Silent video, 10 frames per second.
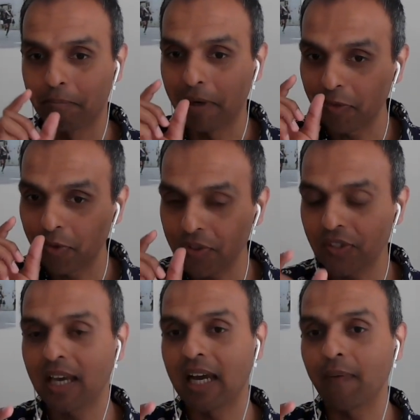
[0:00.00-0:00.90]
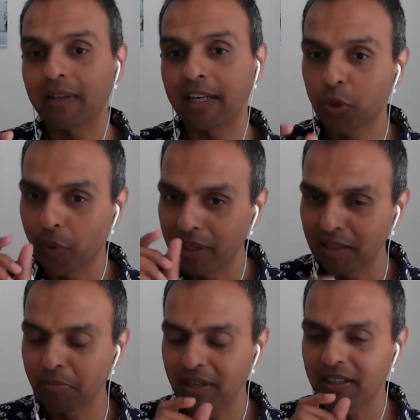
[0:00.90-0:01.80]
But if you say, I will write
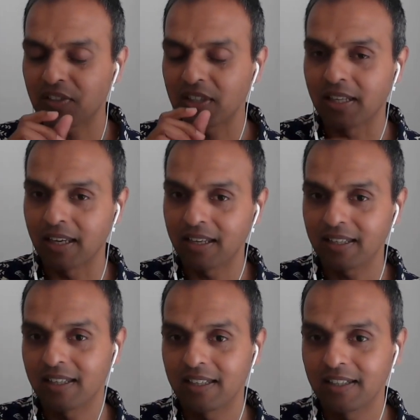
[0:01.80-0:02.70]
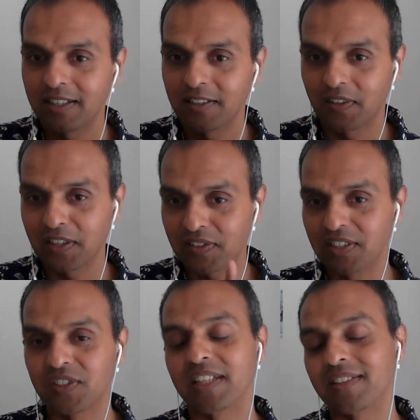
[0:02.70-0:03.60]
20 minutes a day, things
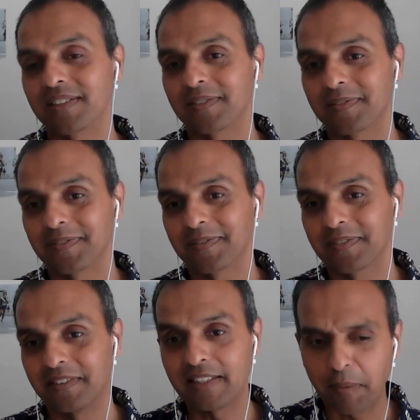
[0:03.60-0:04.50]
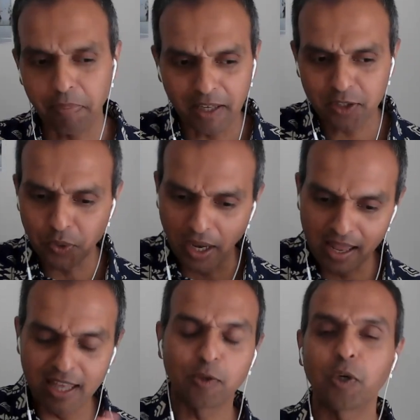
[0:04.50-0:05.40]
can change. This applies to
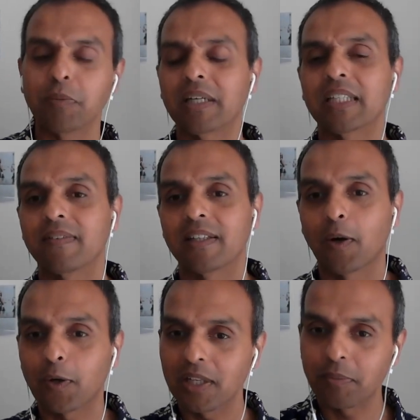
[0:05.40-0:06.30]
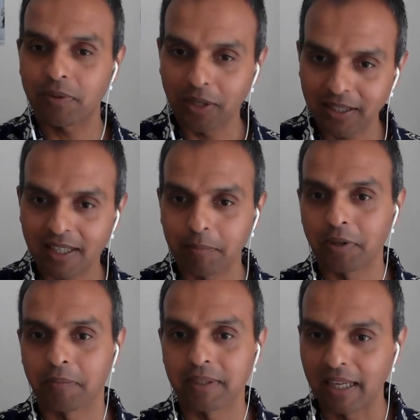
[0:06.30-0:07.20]
any goal, by the way, not only writing a
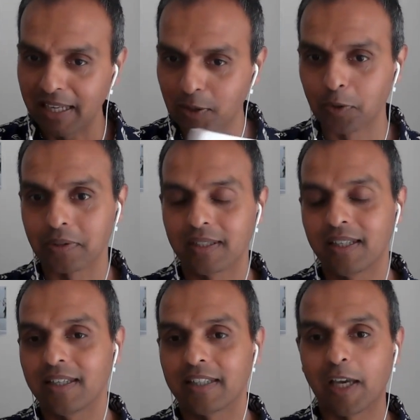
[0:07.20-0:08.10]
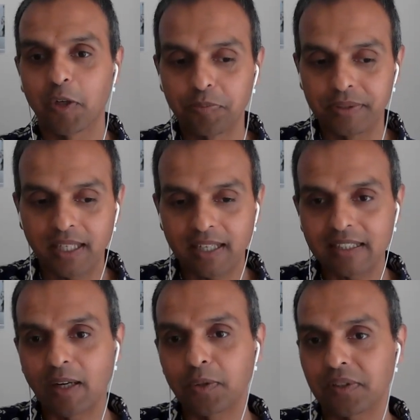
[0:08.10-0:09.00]
book, but any goal. Can you break
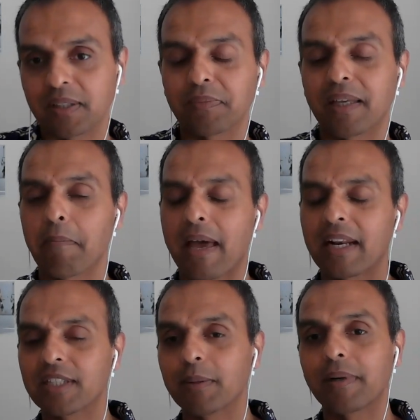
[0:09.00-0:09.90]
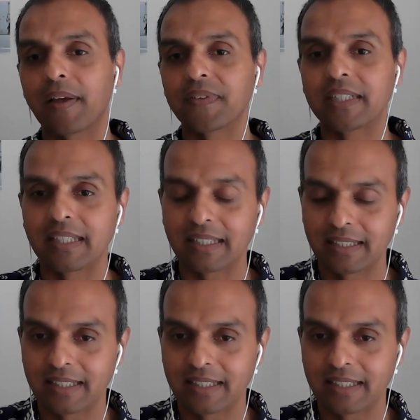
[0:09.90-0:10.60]
it down to something manageable every day?